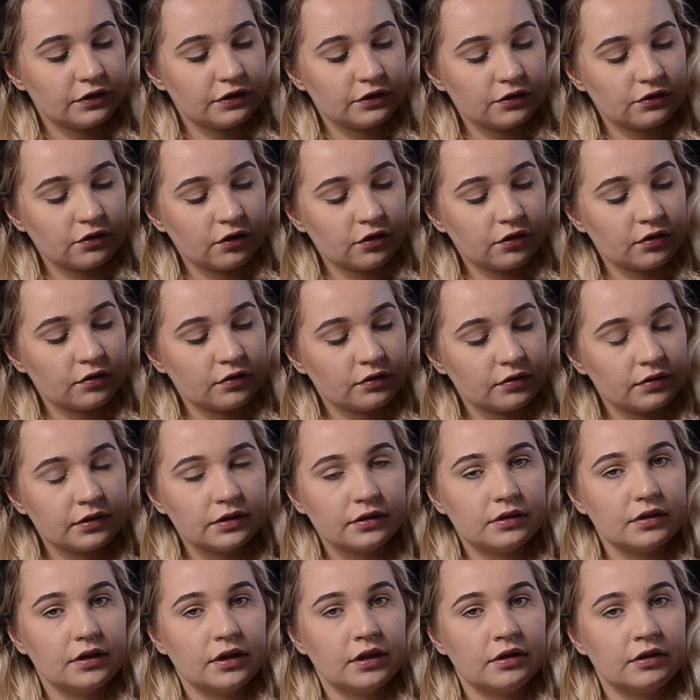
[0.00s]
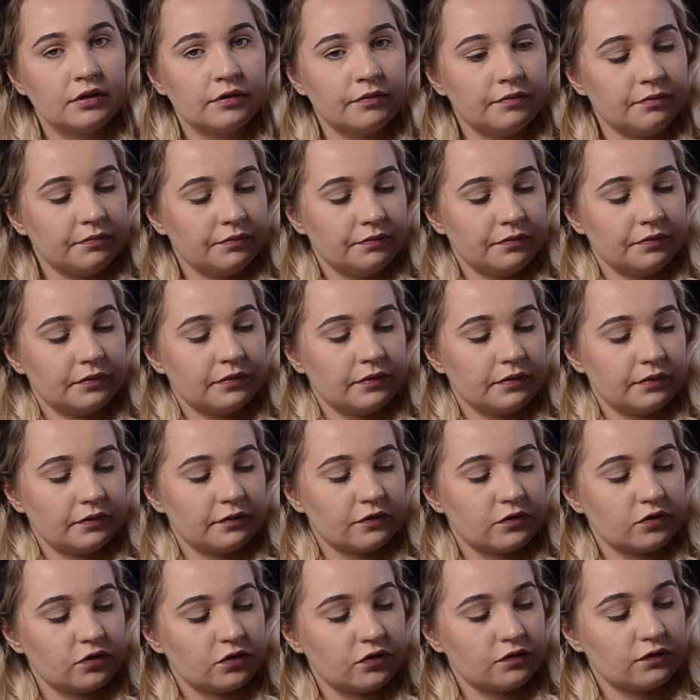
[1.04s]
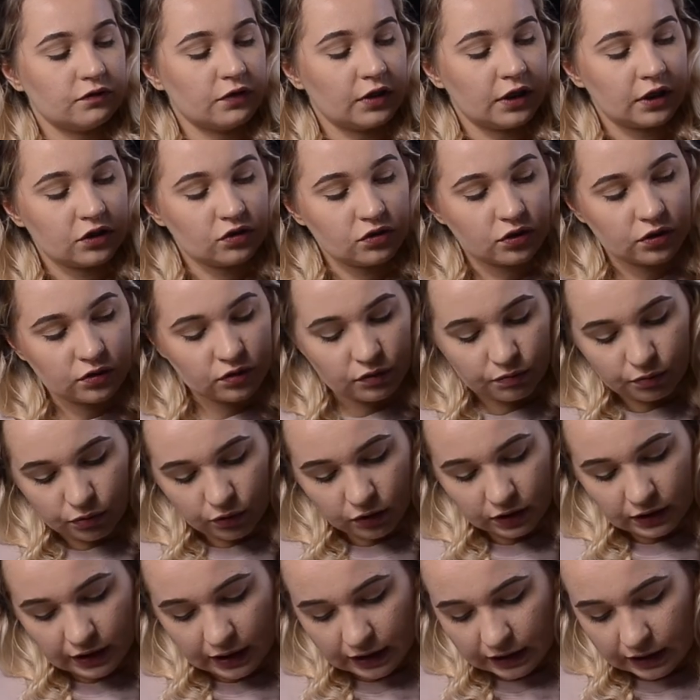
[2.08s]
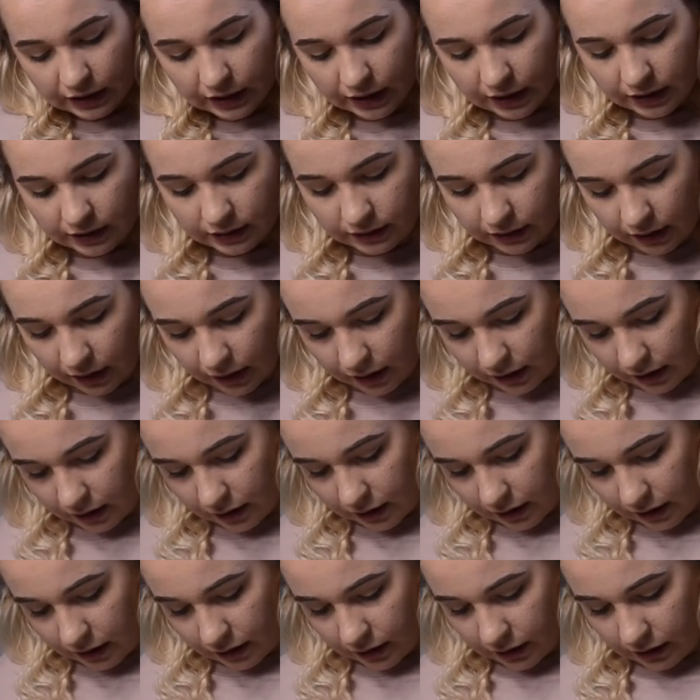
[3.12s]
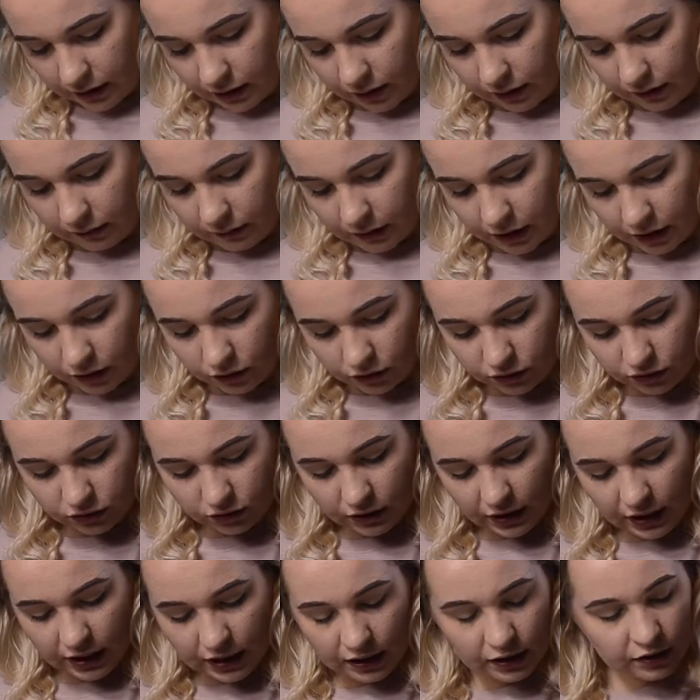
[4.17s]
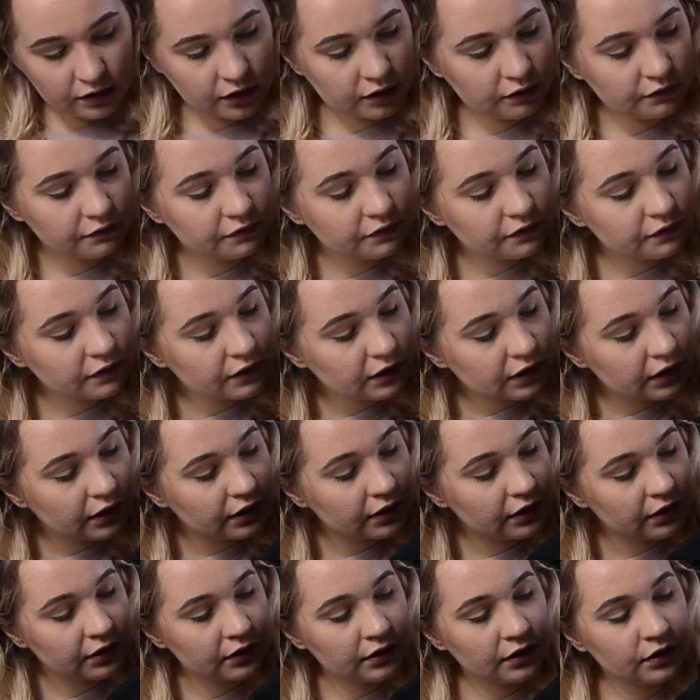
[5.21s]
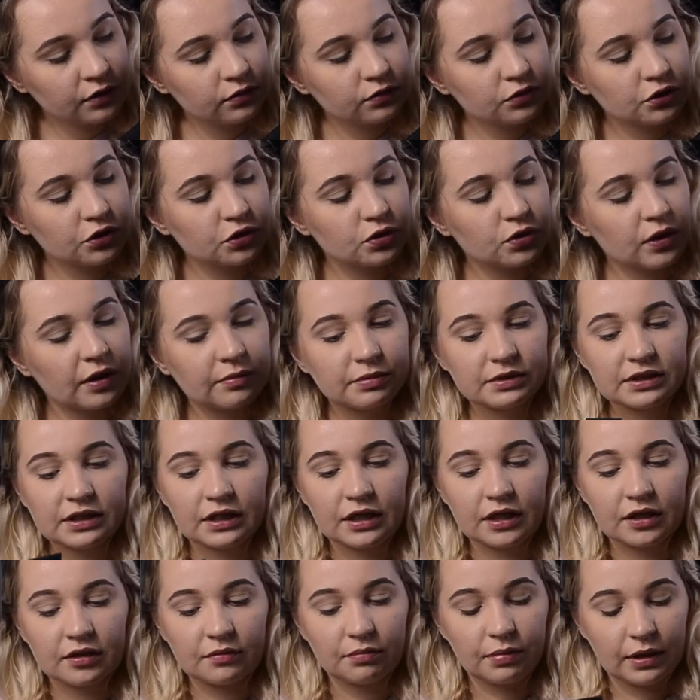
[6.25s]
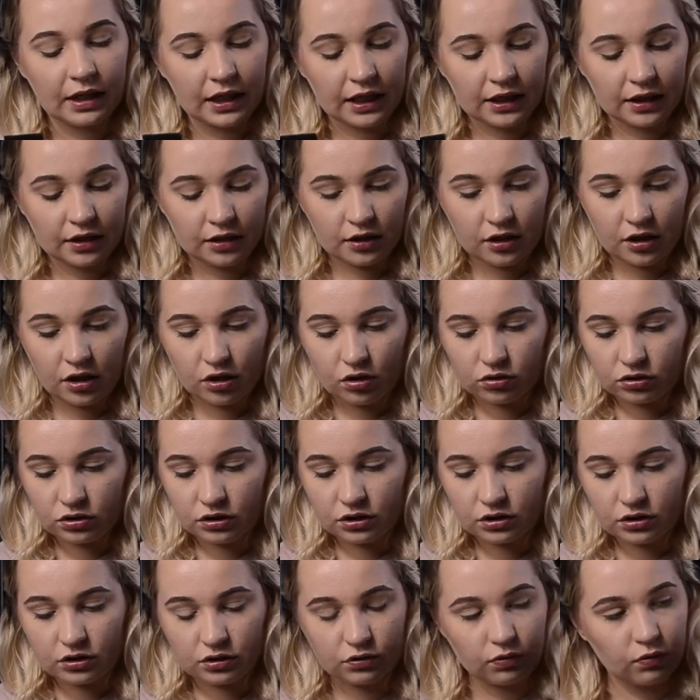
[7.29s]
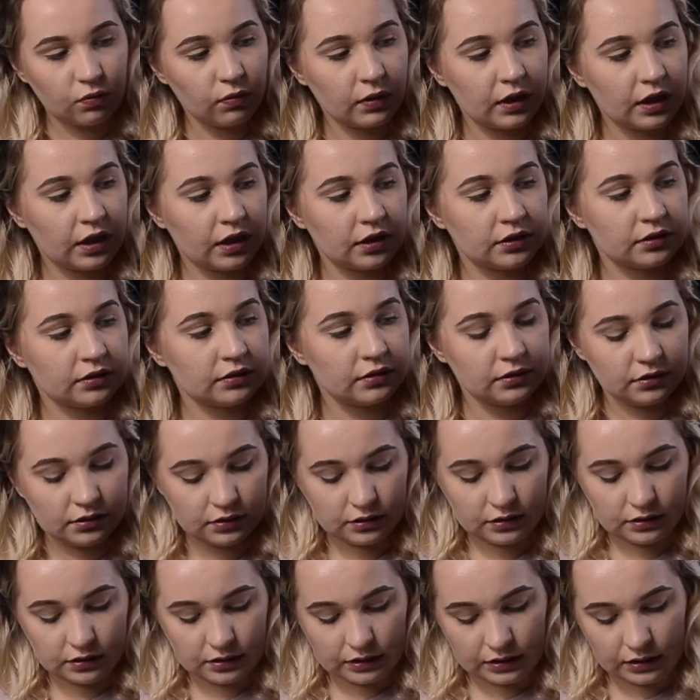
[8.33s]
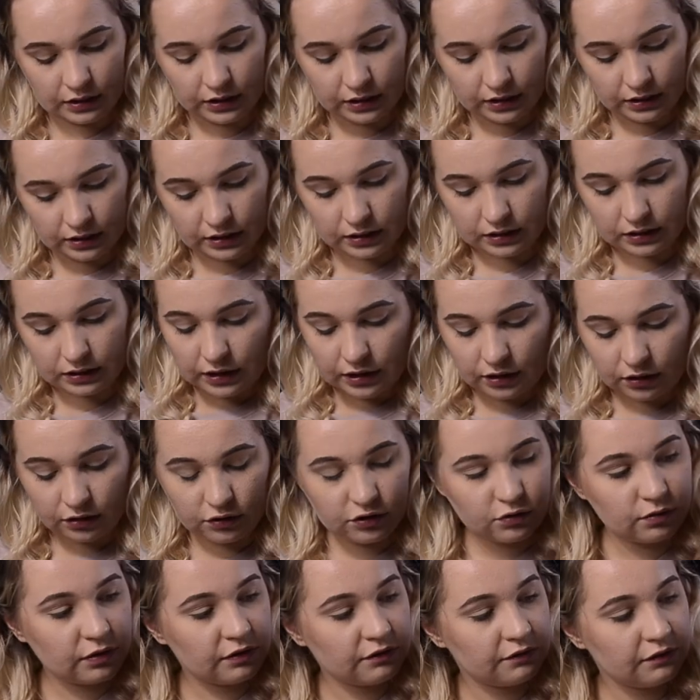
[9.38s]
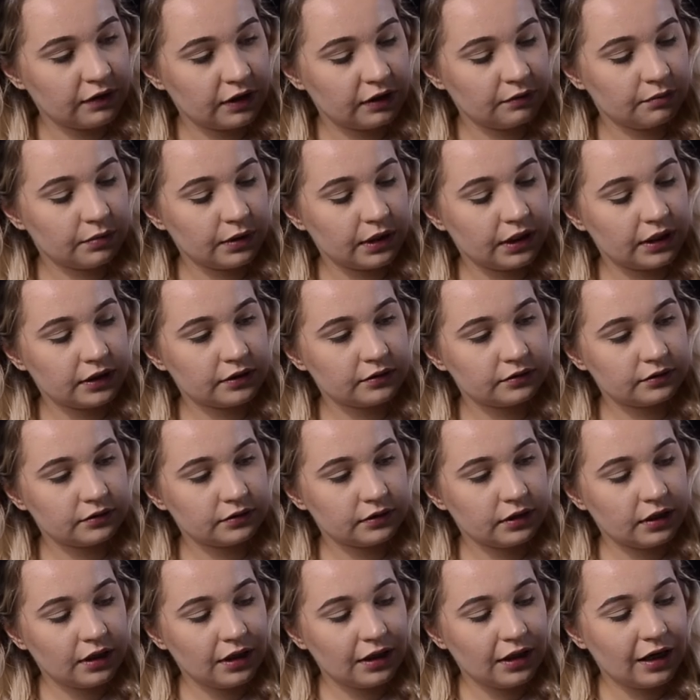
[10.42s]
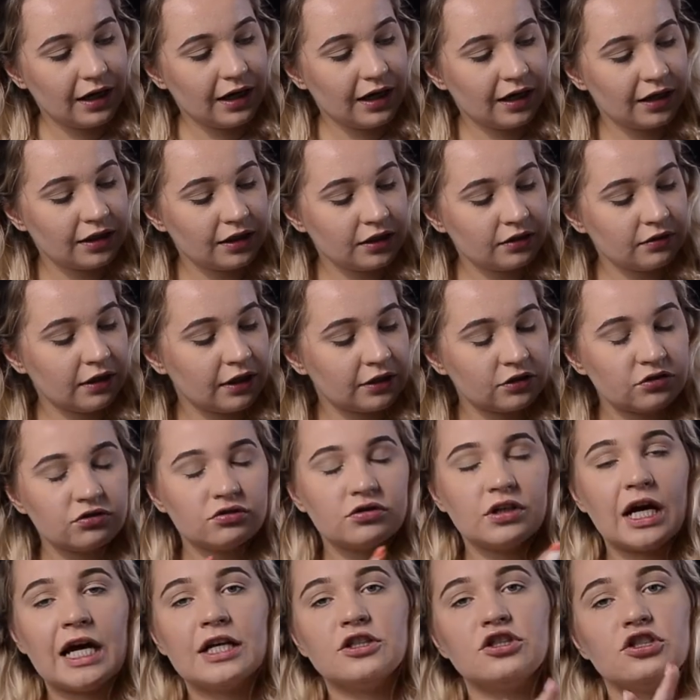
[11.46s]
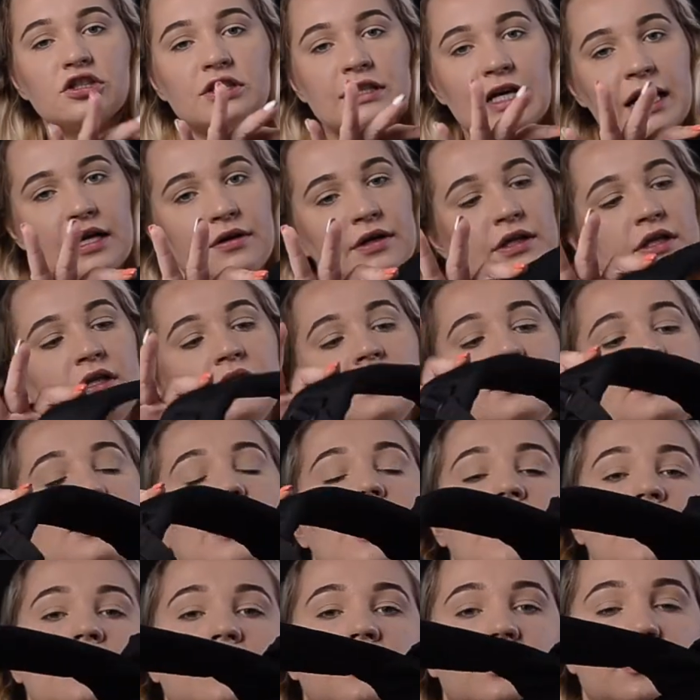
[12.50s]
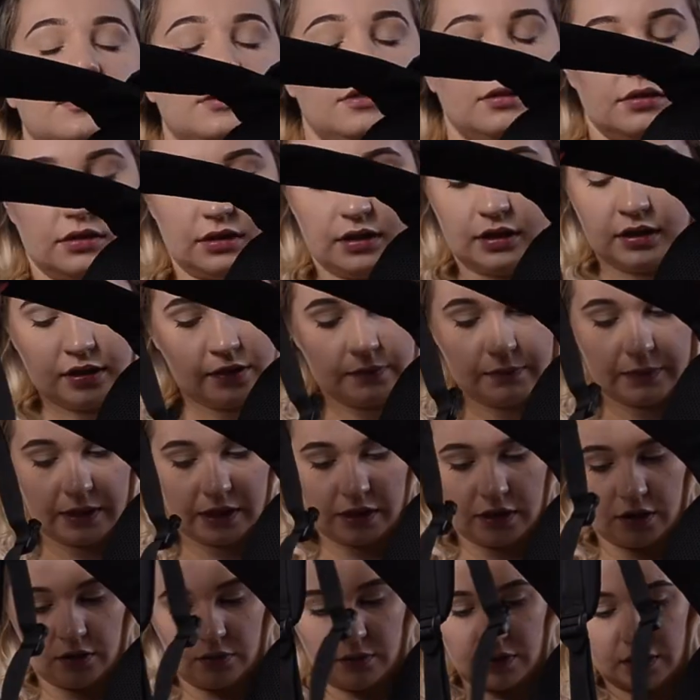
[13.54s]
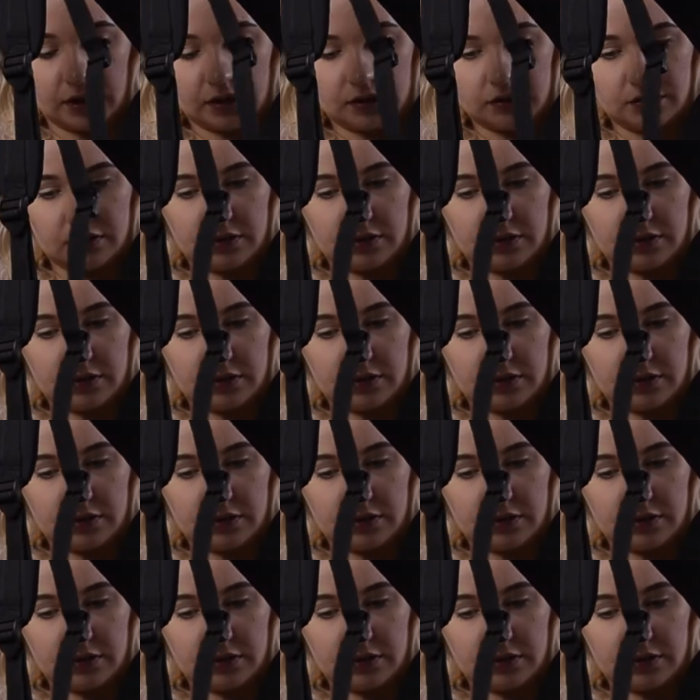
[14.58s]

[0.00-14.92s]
so just for extra support, I guess. It used to have little straps here, but I lost one. Yeah, I lost one thing, but I just carried it like this. Anyway,